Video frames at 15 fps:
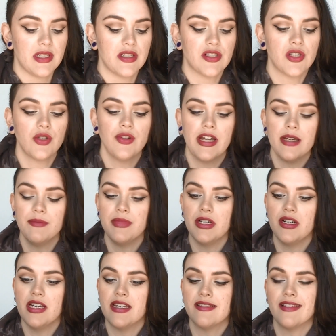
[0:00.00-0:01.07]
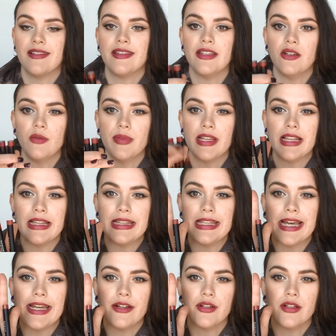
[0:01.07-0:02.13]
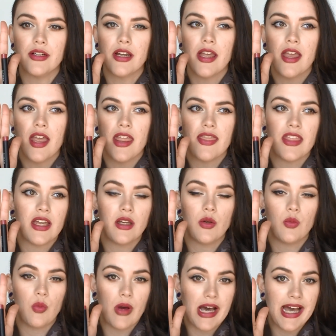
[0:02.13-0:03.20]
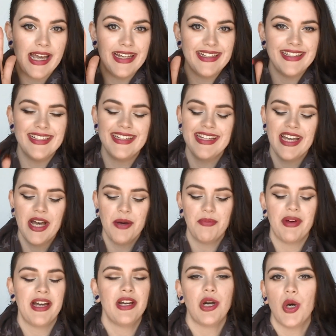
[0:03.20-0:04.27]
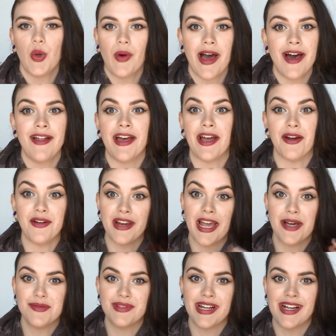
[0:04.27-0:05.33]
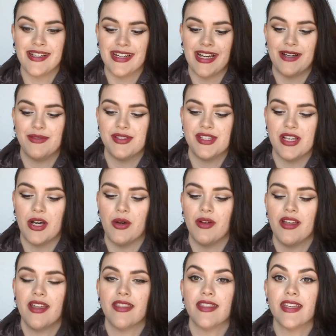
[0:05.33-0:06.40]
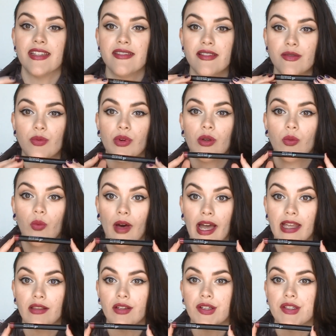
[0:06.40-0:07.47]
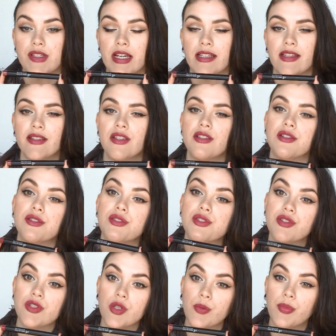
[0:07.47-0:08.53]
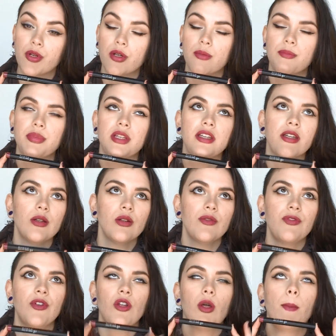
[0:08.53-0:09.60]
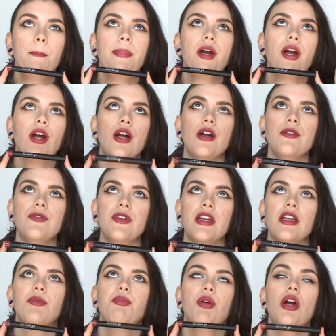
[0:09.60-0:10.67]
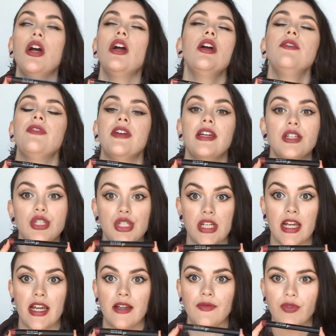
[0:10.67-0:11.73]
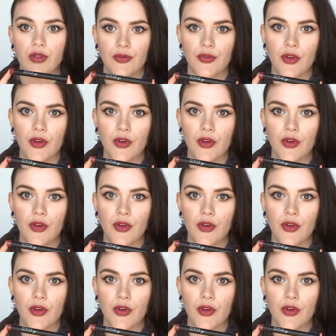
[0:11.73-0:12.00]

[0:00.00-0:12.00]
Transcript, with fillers: because cranberry is a little bit lighter than wine. But oh well, I already have it on now. So this is what wine looks like. This is a super beautiful, perfect, perfect shade for